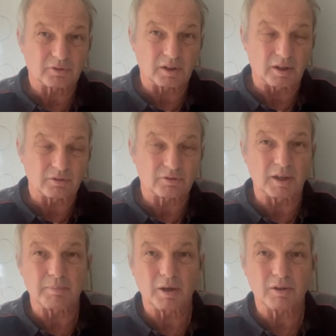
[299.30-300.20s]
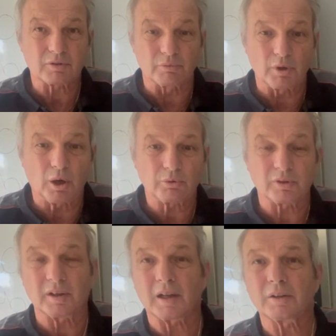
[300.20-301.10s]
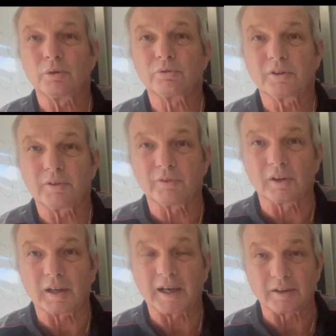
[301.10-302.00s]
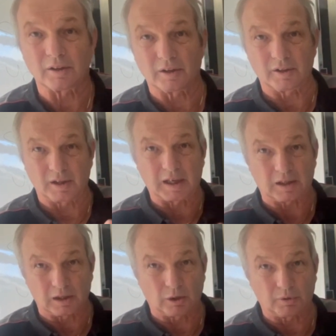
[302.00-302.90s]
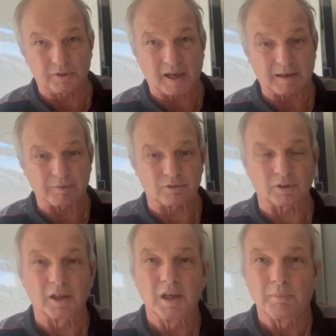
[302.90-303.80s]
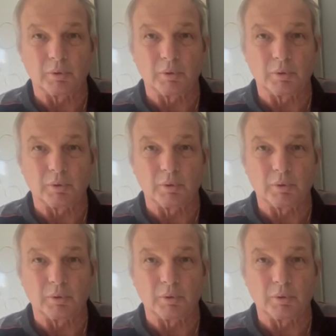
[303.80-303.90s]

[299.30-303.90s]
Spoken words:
and skimmers and ropes, I'll use a different line at a lower diameter. But